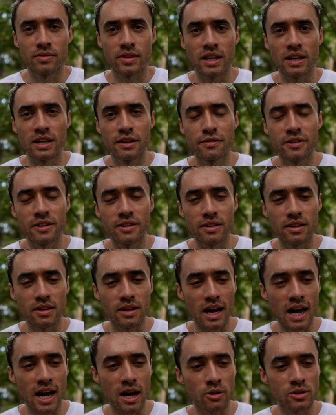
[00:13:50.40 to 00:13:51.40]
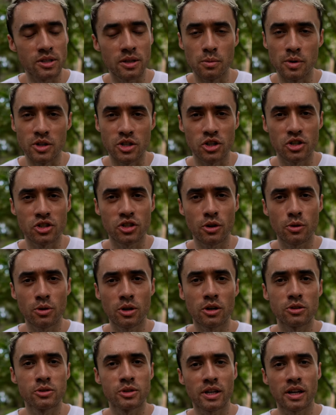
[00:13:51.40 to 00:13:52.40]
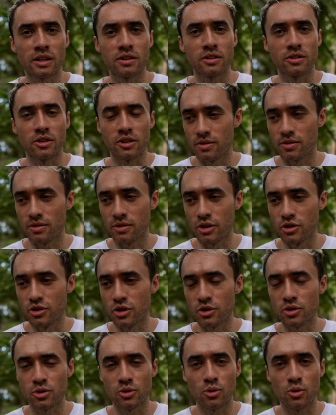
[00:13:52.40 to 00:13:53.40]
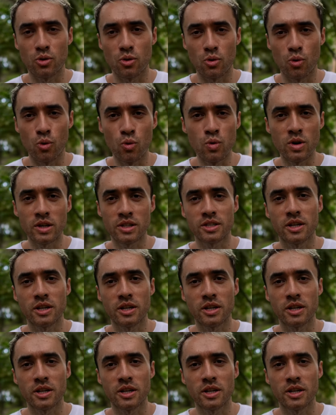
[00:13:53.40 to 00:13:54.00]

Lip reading: They live in housing which is so close together that there's just always